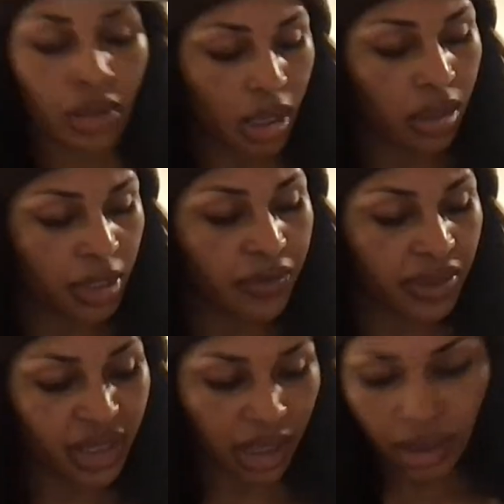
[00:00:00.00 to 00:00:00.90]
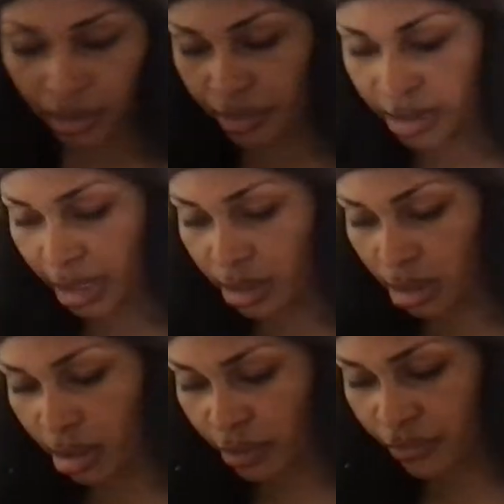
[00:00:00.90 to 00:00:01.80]
Even the color is kind of
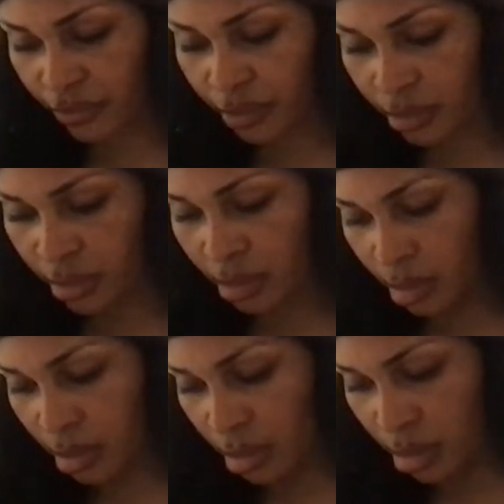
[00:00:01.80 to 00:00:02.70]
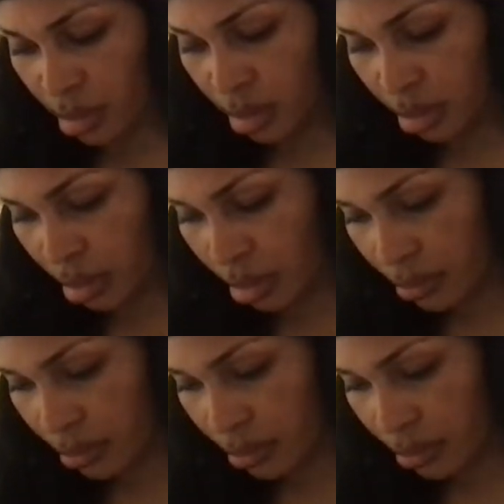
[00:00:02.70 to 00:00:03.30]
off. Hold up.